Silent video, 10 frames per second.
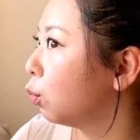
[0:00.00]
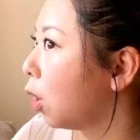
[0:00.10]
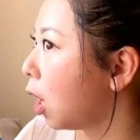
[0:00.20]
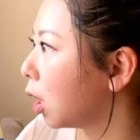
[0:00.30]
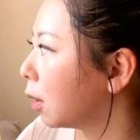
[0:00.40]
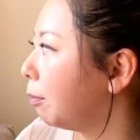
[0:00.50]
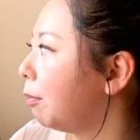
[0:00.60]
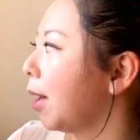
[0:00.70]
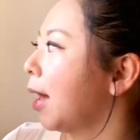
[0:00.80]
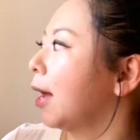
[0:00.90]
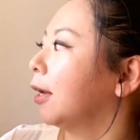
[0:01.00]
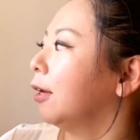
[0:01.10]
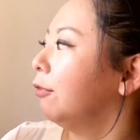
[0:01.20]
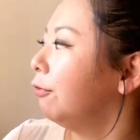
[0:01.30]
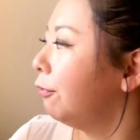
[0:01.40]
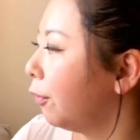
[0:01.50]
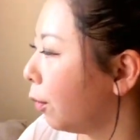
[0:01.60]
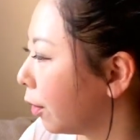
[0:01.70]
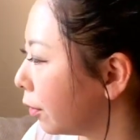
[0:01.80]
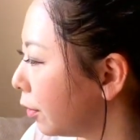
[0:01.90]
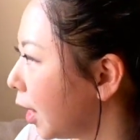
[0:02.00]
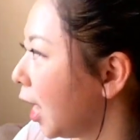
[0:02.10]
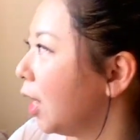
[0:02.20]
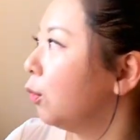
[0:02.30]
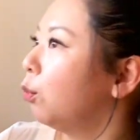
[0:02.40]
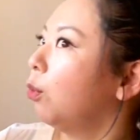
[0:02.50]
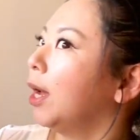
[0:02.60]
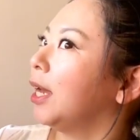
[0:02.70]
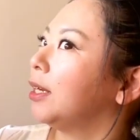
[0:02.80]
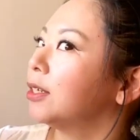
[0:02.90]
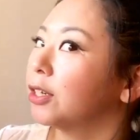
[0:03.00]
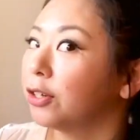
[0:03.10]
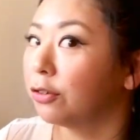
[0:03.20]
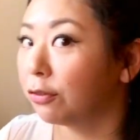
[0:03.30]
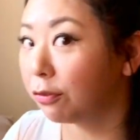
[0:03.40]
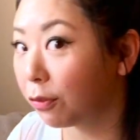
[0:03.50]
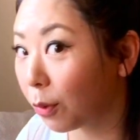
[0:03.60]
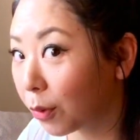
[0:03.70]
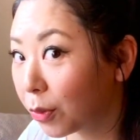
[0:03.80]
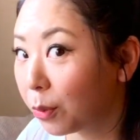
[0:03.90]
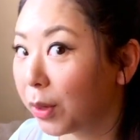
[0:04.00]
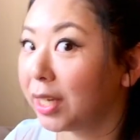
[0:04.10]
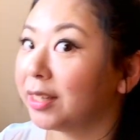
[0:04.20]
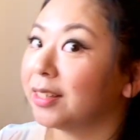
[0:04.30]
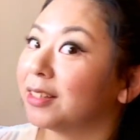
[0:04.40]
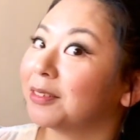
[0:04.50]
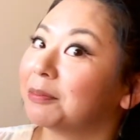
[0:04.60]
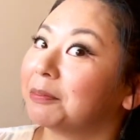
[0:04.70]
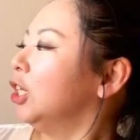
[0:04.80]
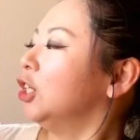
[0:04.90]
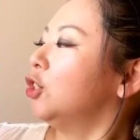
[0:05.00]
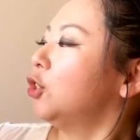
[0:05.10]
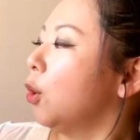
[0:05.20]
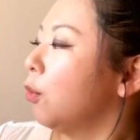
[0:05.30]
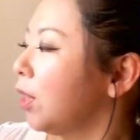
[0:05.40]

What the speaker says: rock back and forth and wait for the wind. So